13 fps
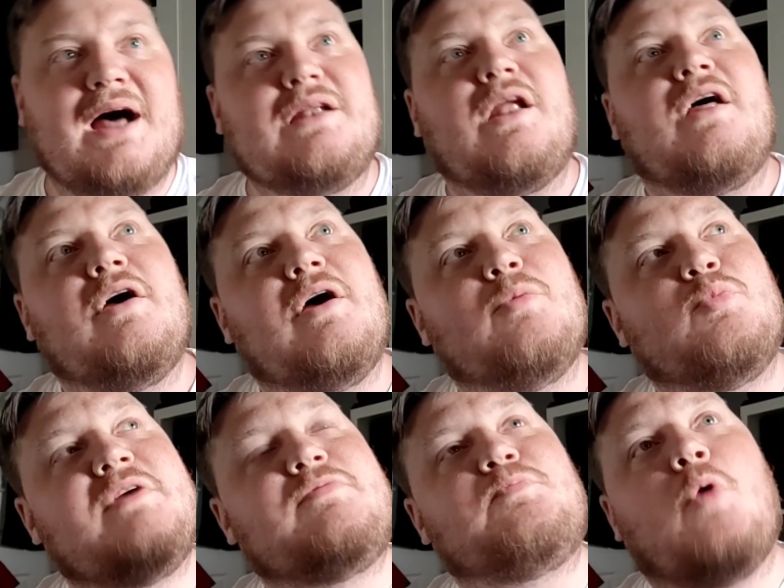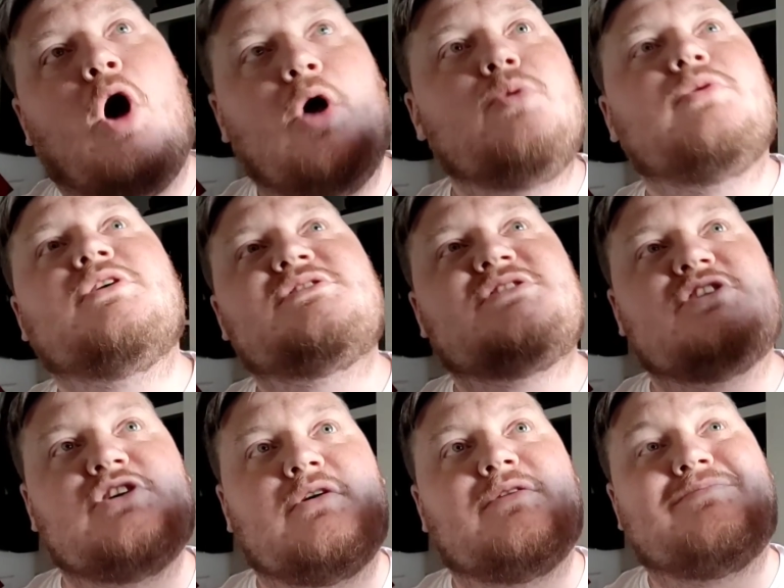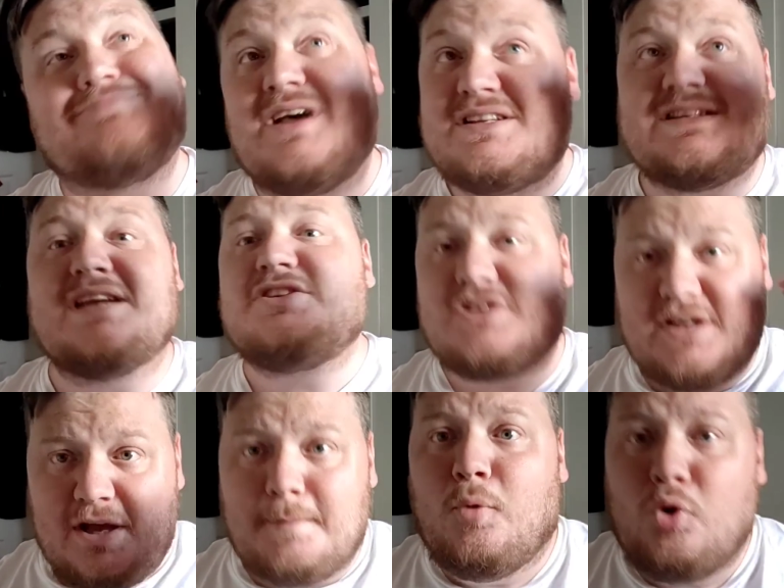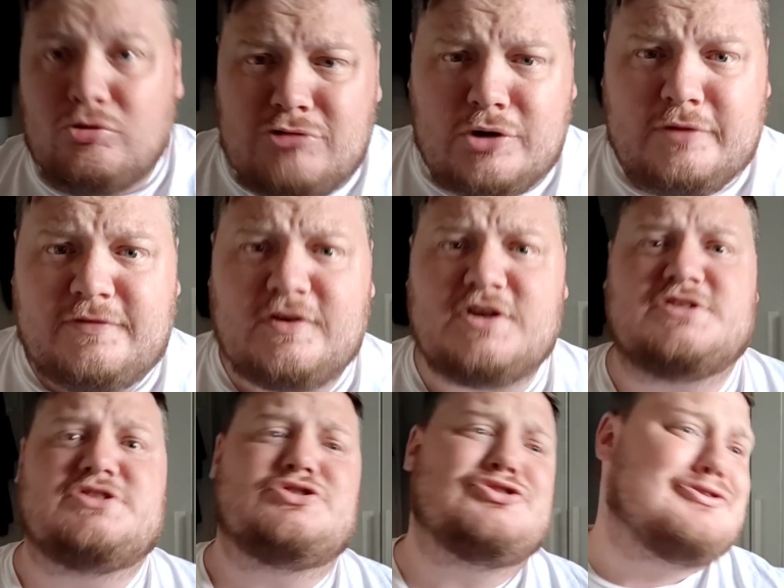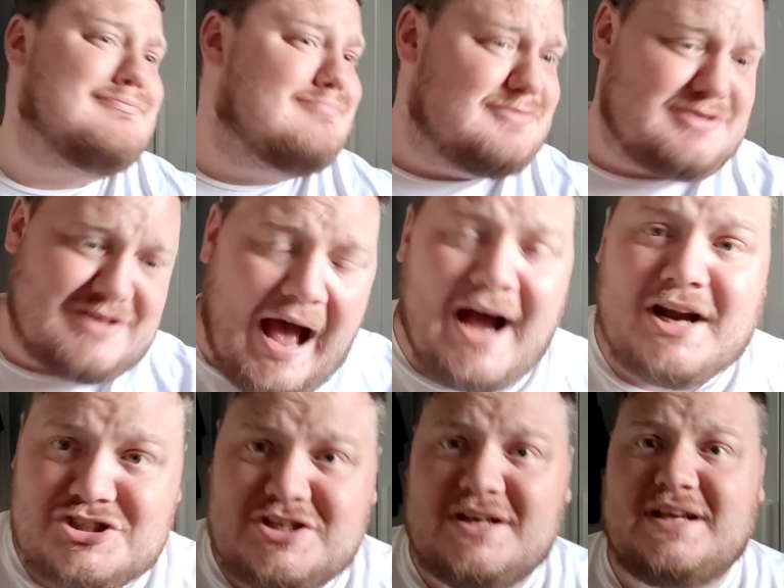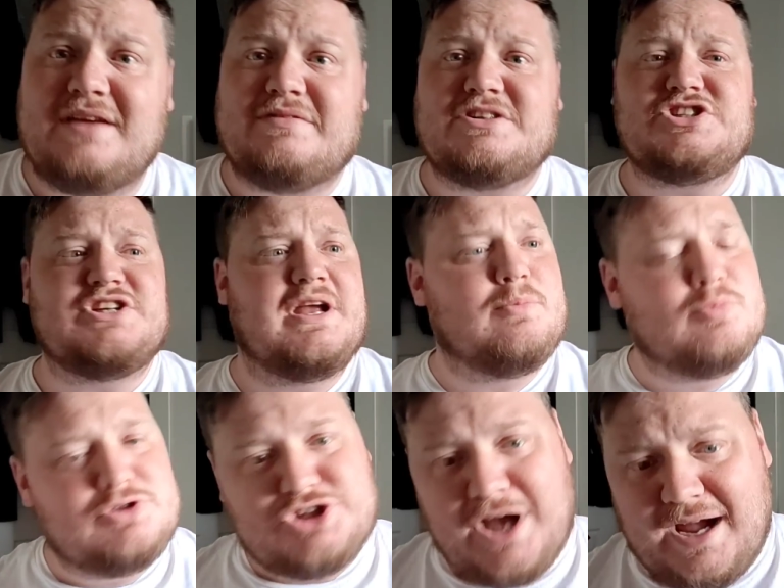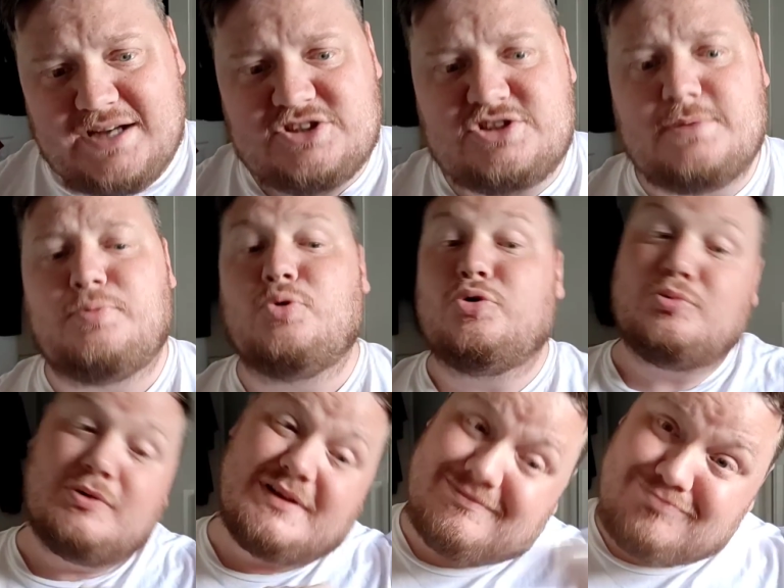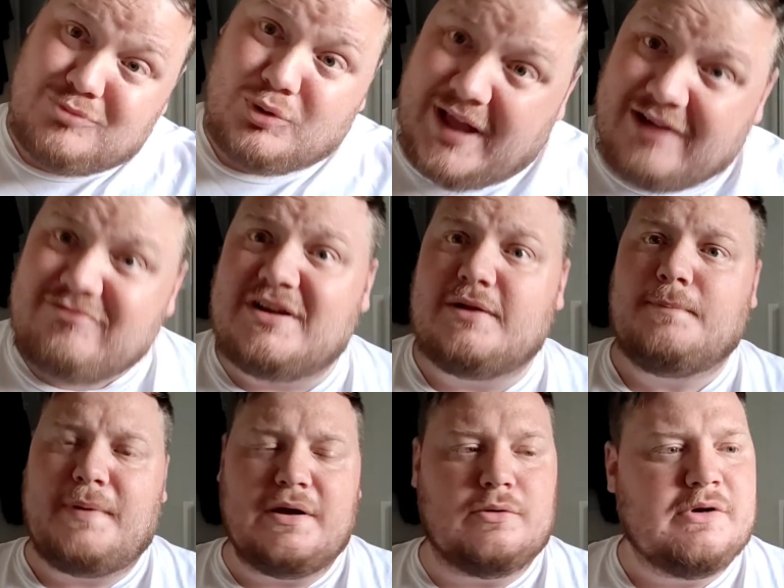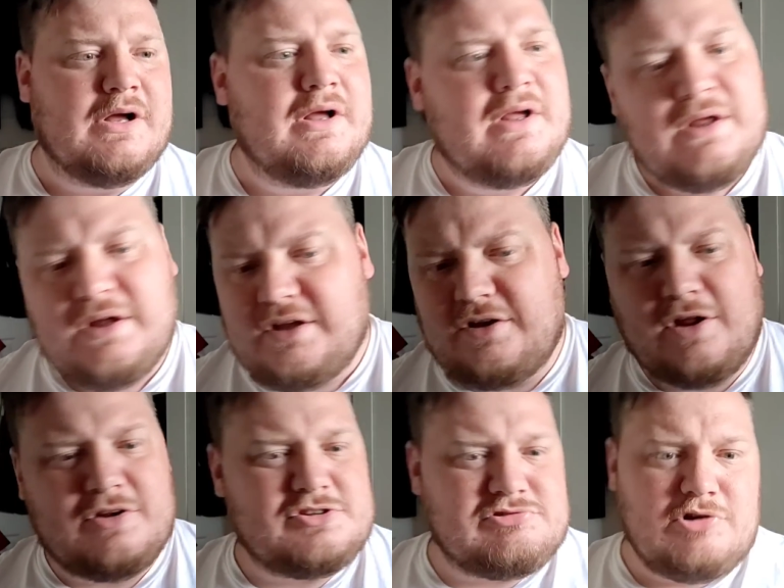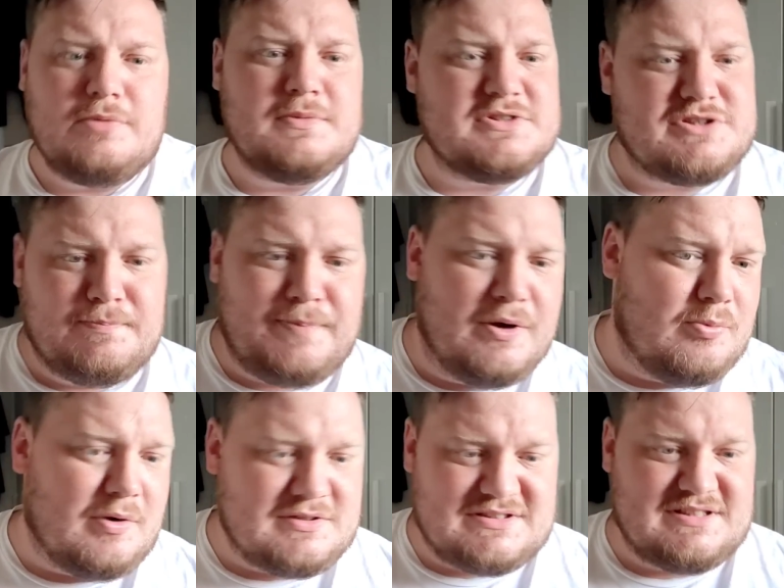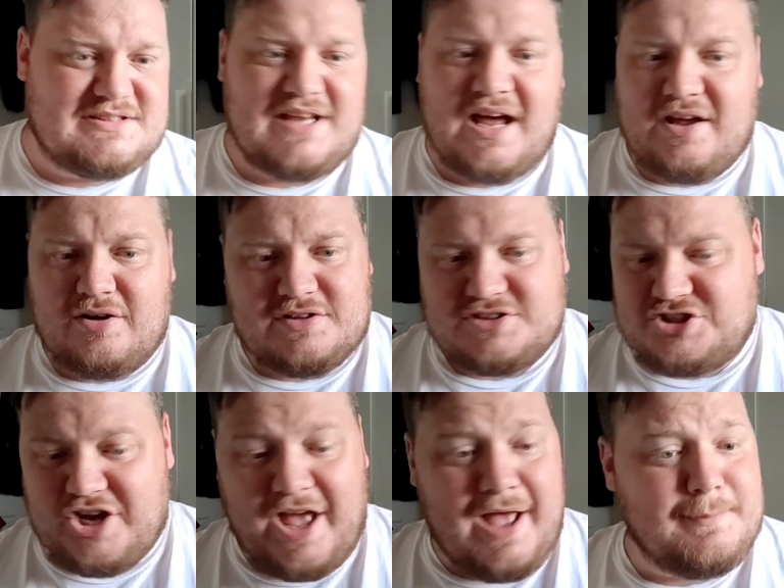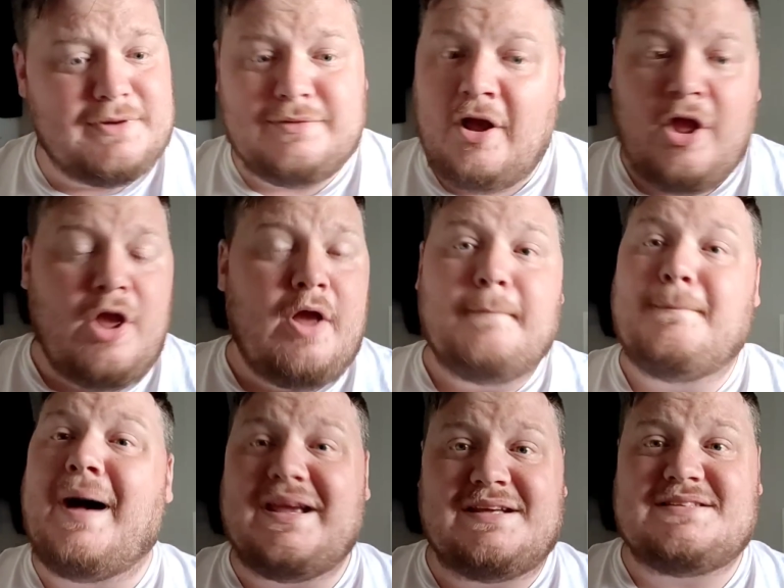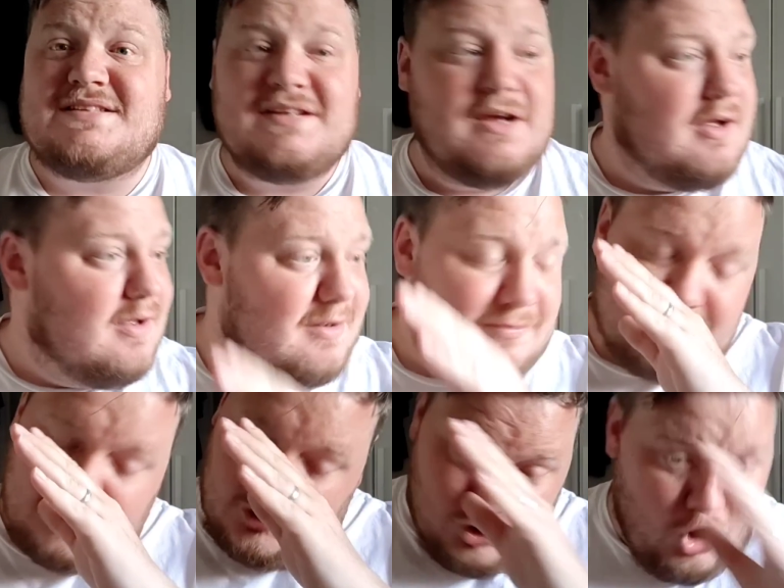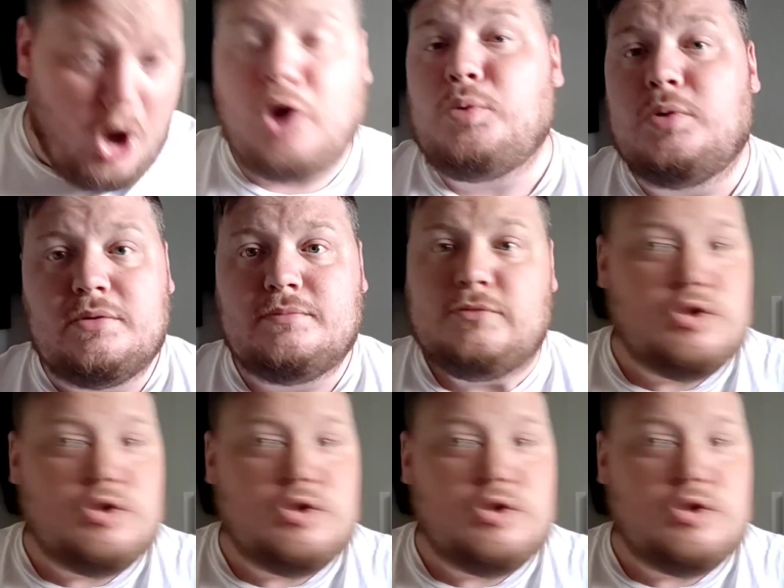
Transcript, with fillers: And with owners that essentially are more ruthless, actually give a shit, we'll change the board, we'll get rid of Bill. You know, there's rumours that Bill wants to stay on as chairman. Mate, no.